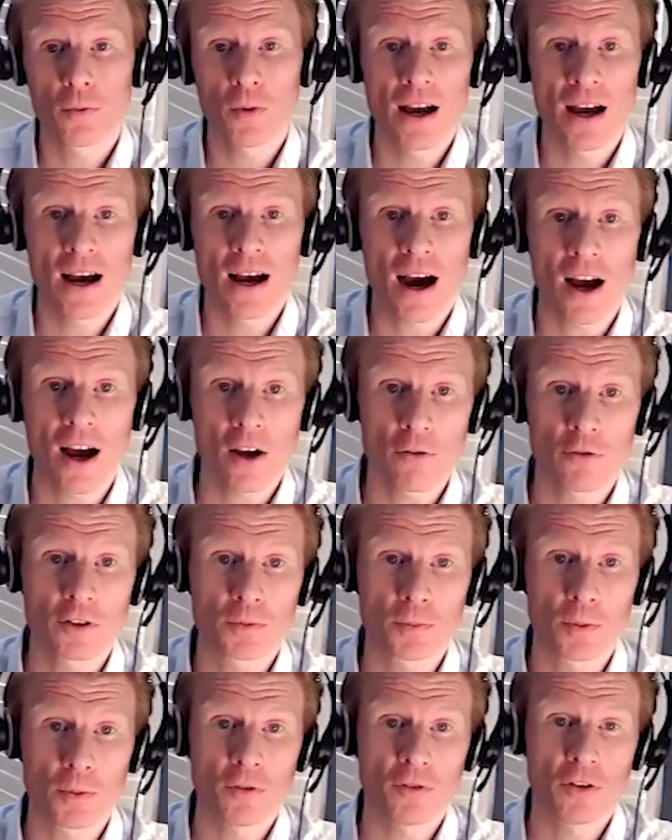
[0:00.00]
where higher
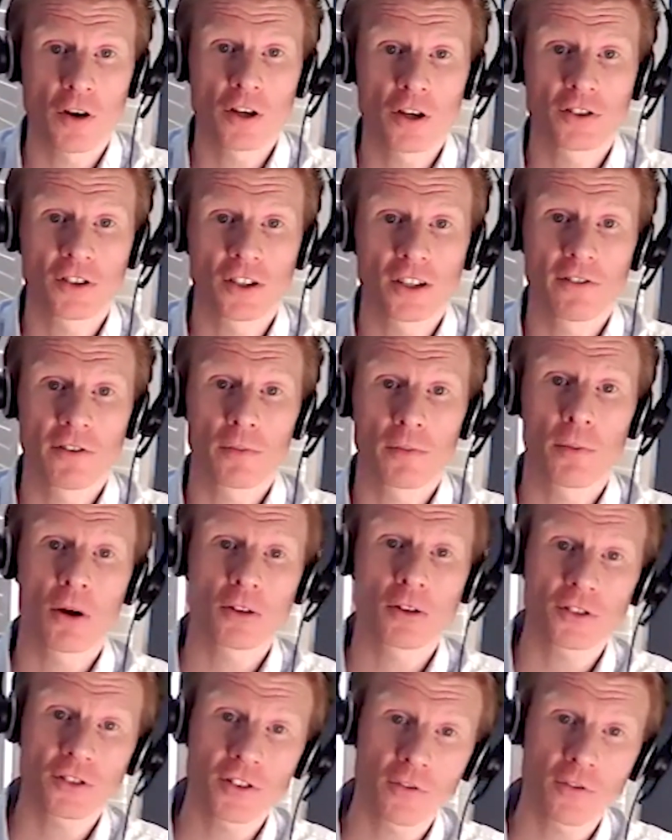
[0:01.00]
risk portfolios delivered
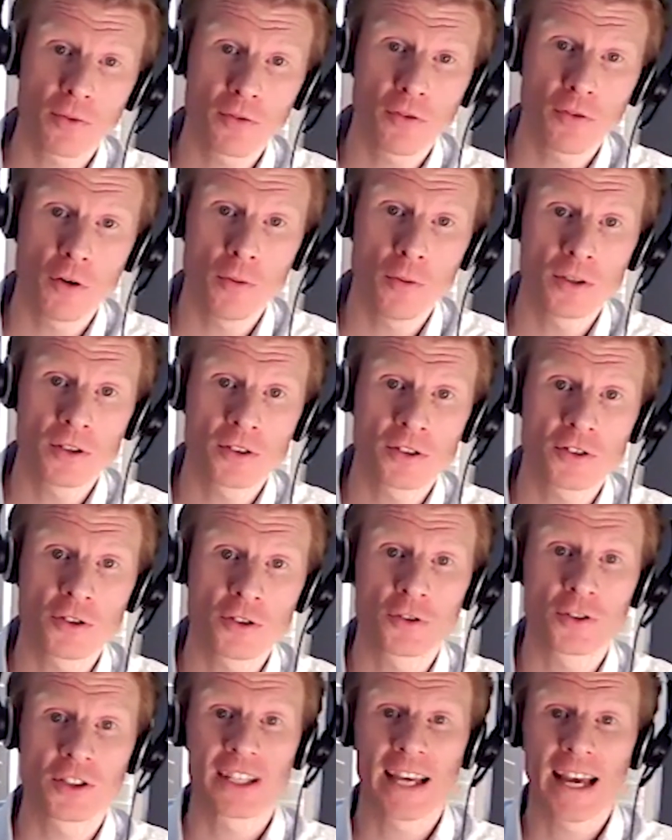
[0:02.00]
positive performance
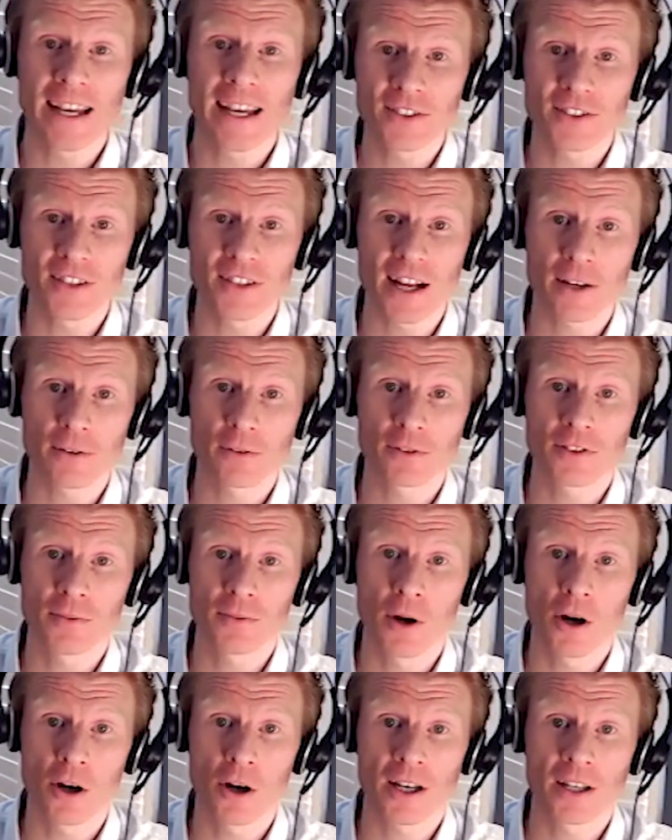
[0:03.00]
due to gains in equity
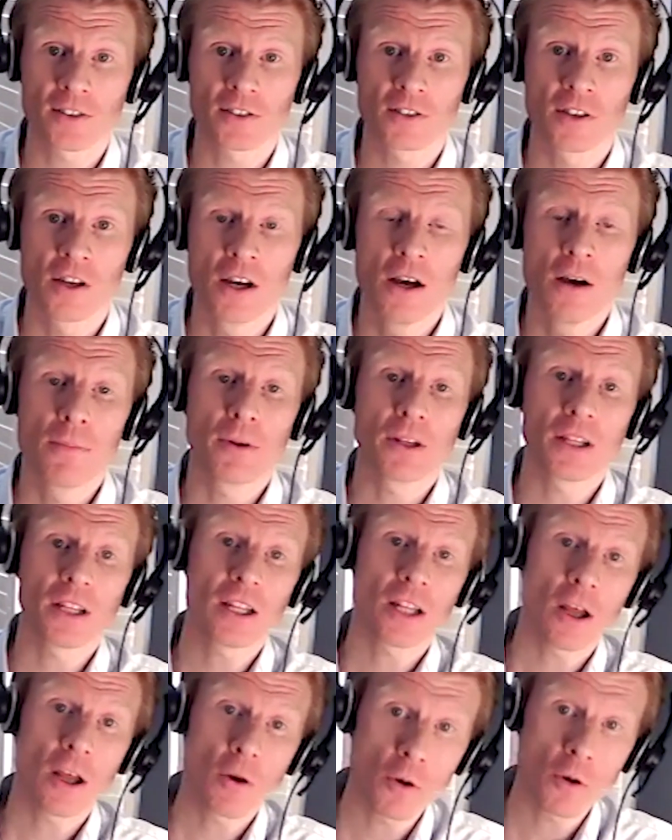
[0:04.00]
markets, but
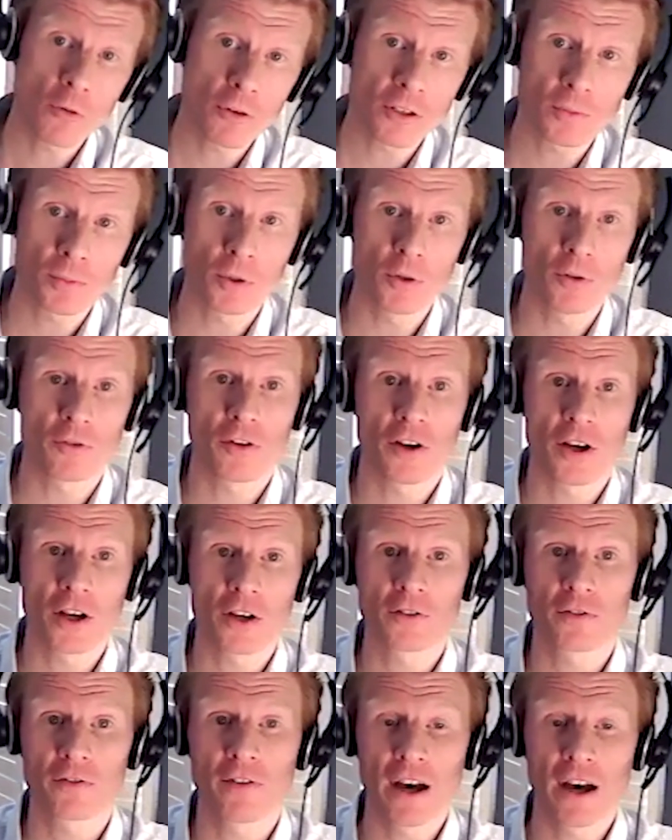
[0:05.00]
lower risk
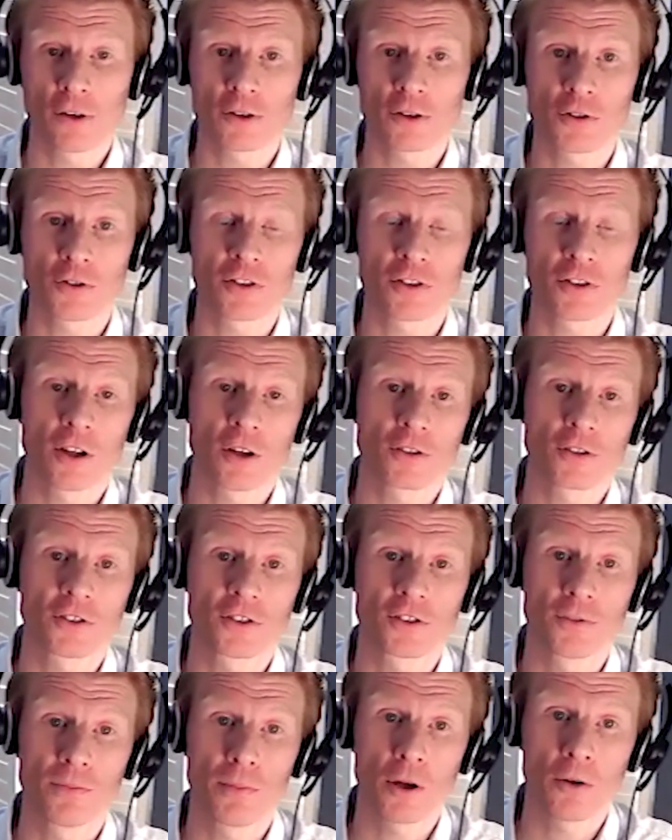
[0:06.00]
portfolios fell due to
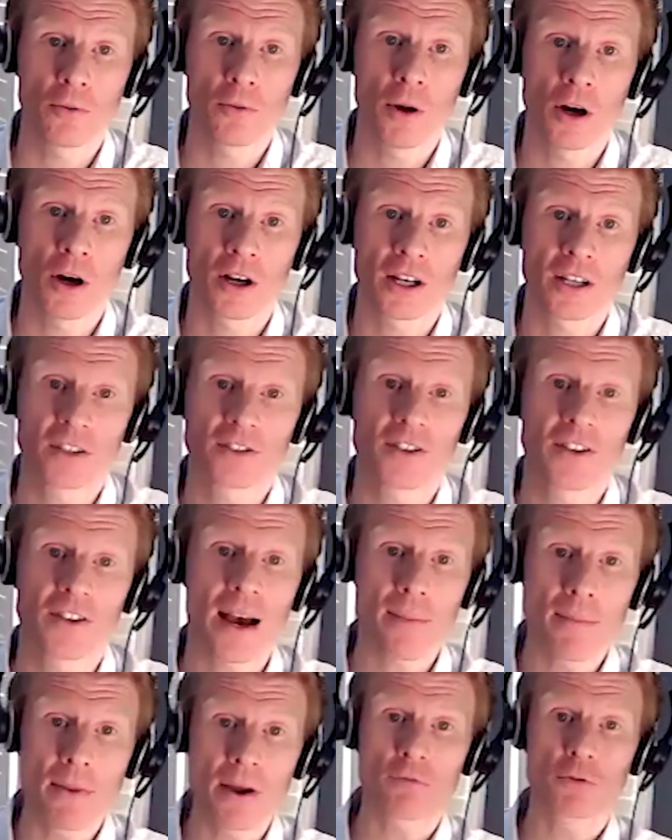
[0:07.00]
losses in bond markets. And
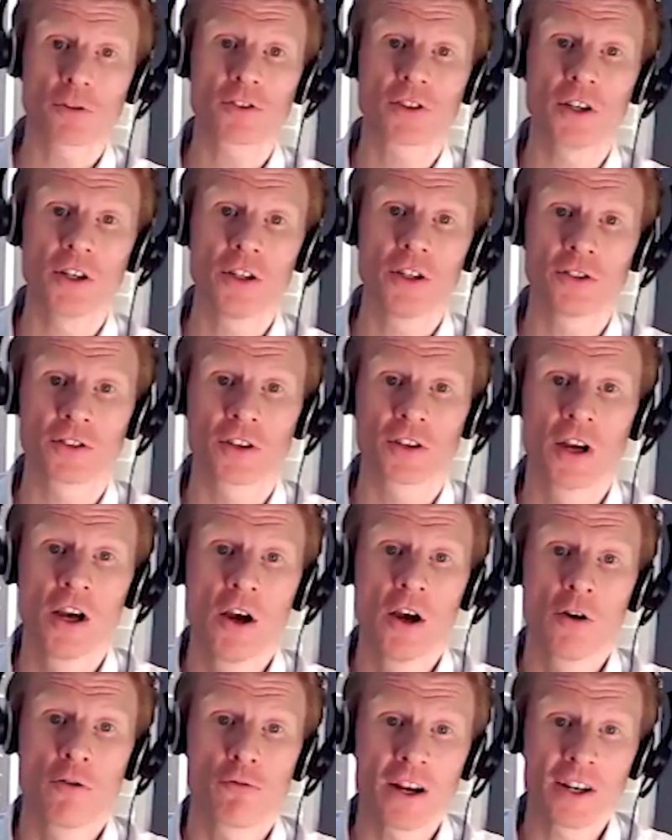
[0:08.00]
that meant returns
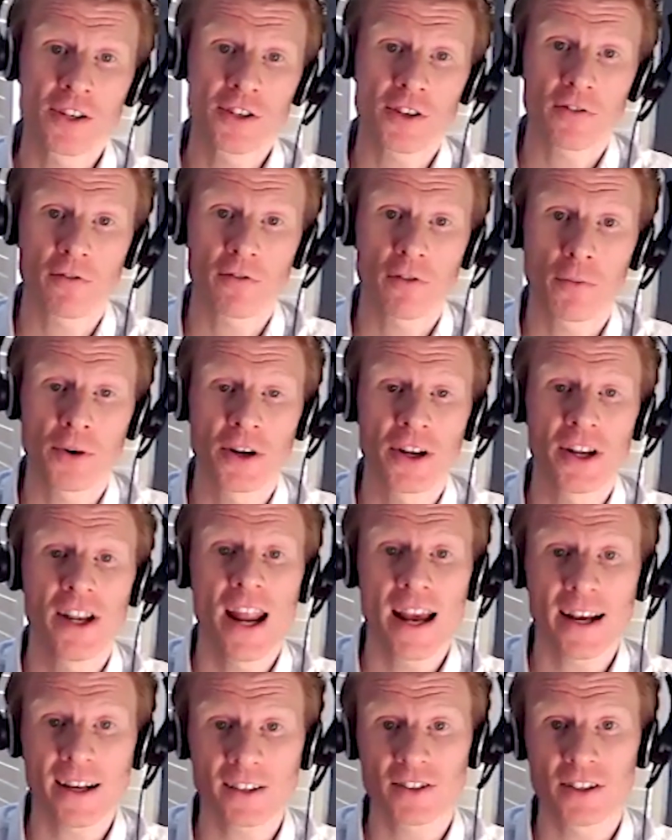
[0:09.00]
ranging from a
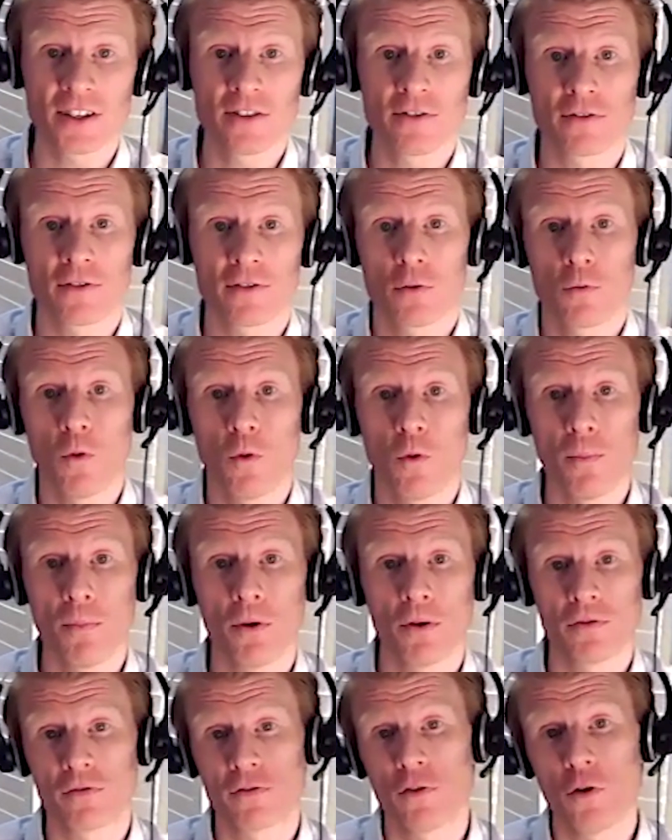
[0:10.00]
negative
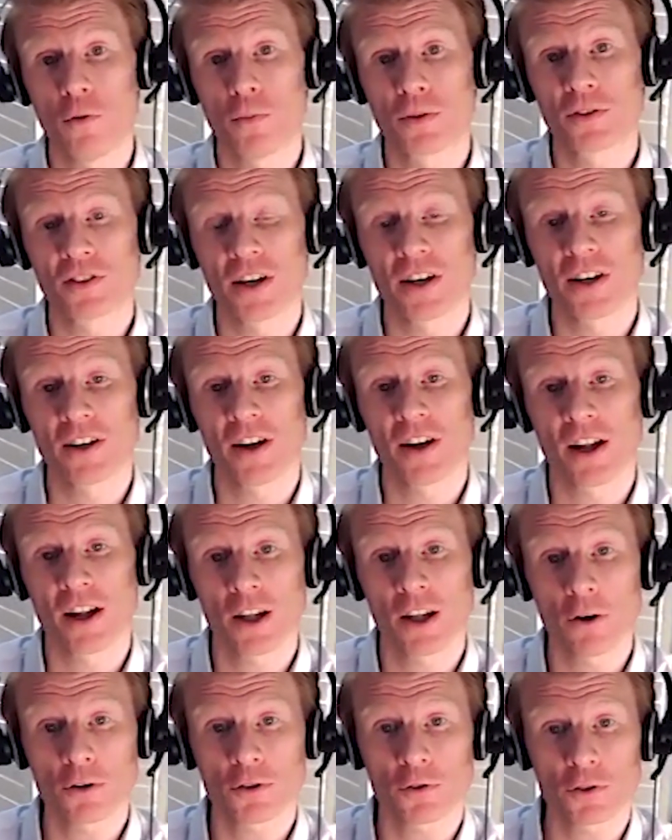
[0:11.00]
1.4% in our
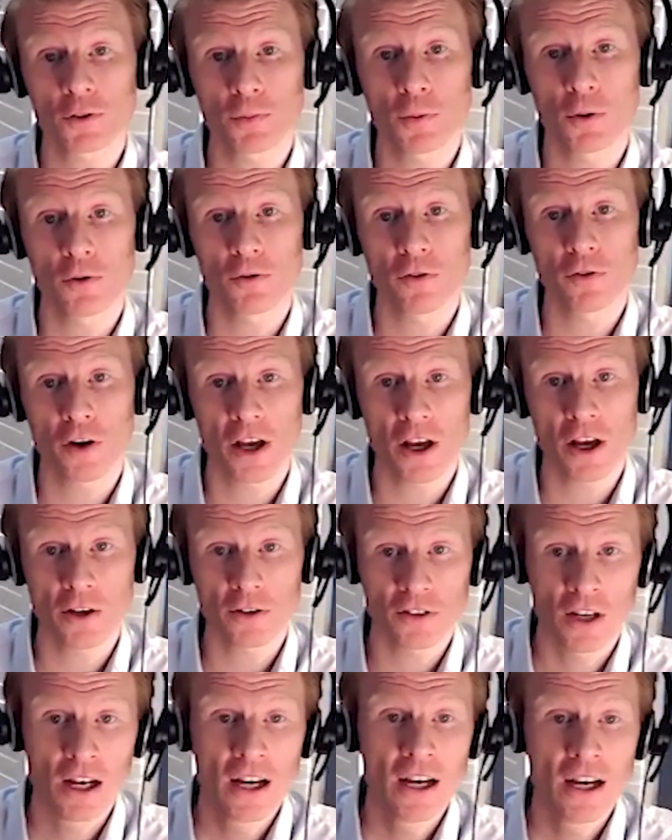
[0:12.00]
lowest risk
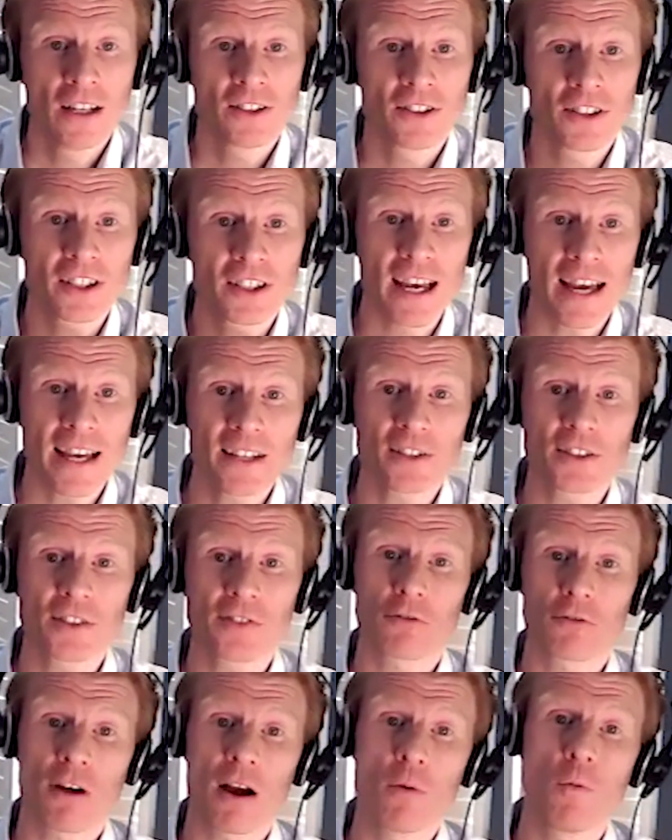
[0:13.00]
portfolios to gains
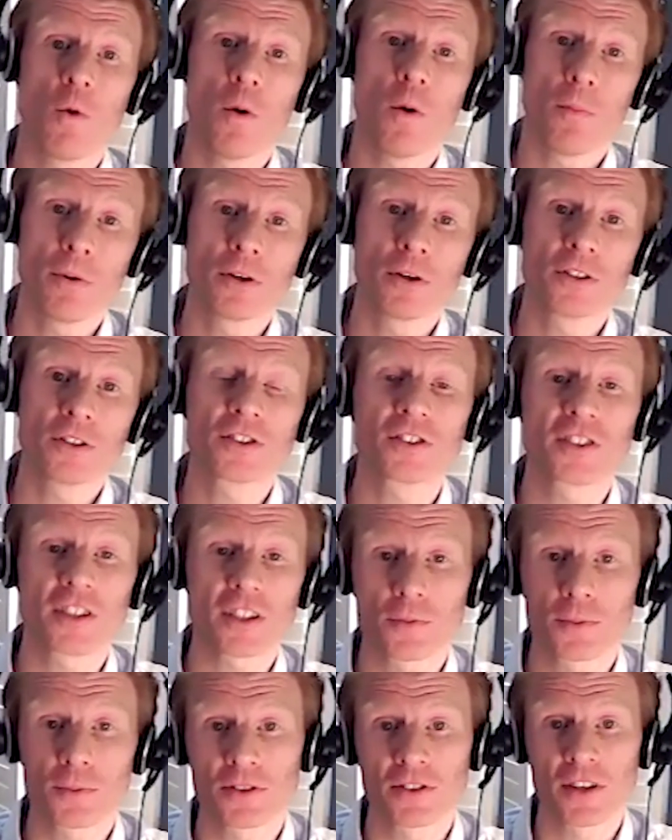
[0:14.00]
of around
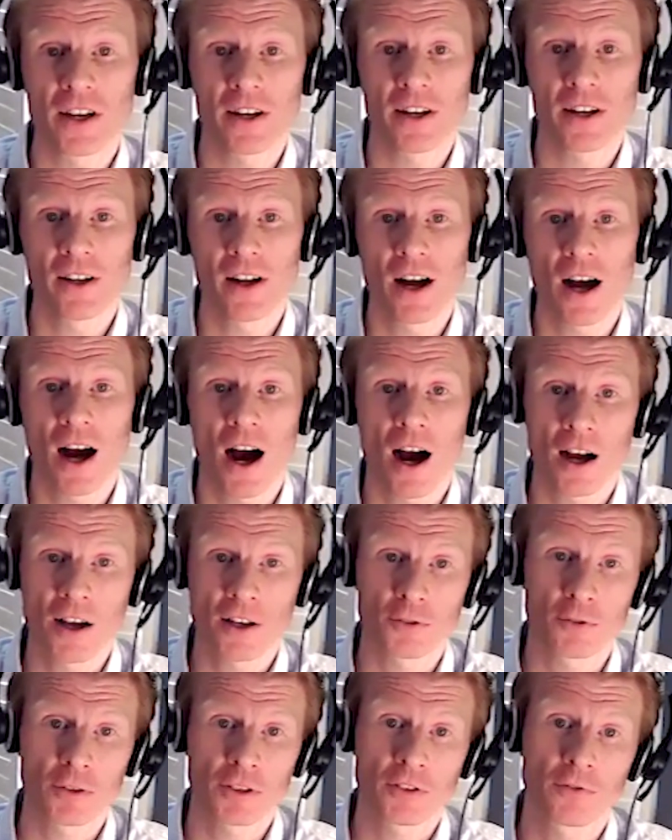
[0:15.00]
1.6% in our
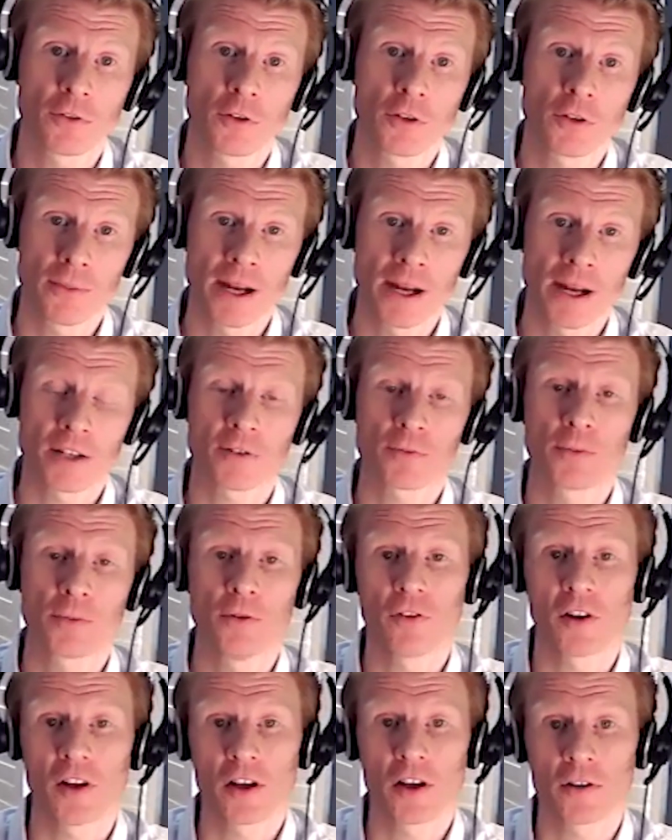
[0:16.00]
highest risk fully managed
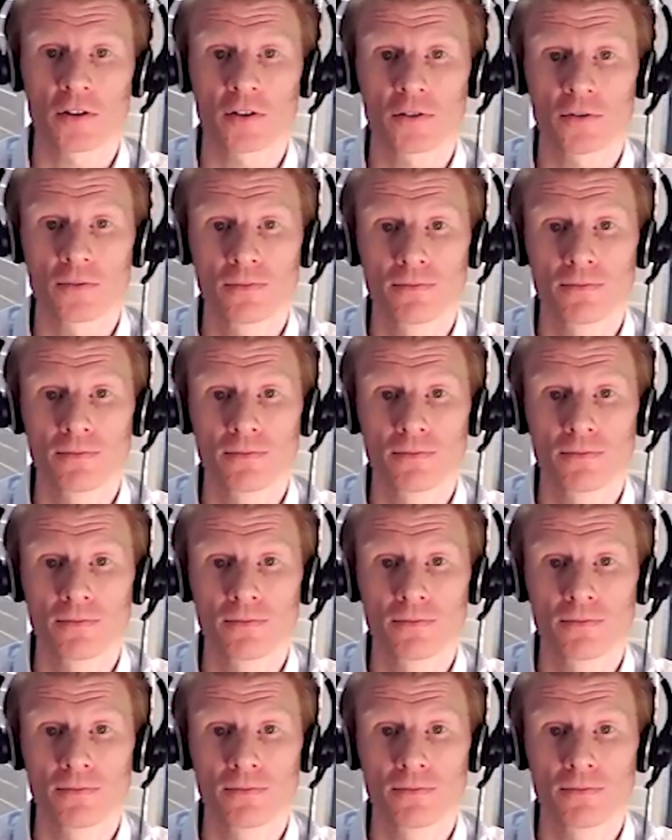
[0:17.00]
portfolios.